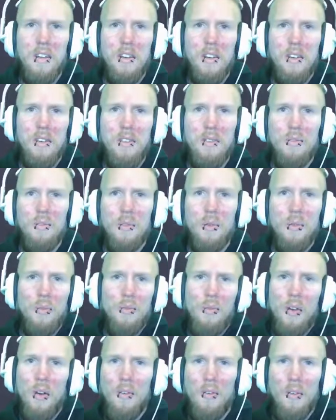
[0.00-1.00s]
roof
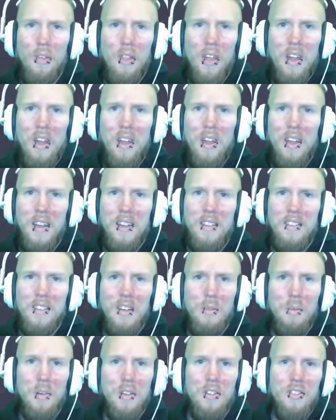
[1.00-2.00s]
over their heads. I
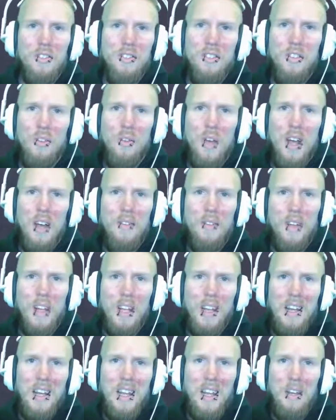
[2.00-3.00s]
want to have a
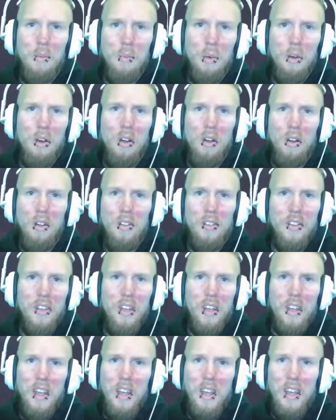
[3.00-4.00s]
clean world
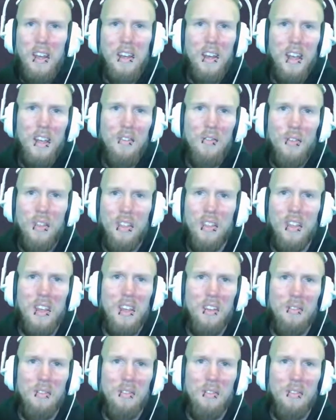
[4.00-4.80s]
and everything of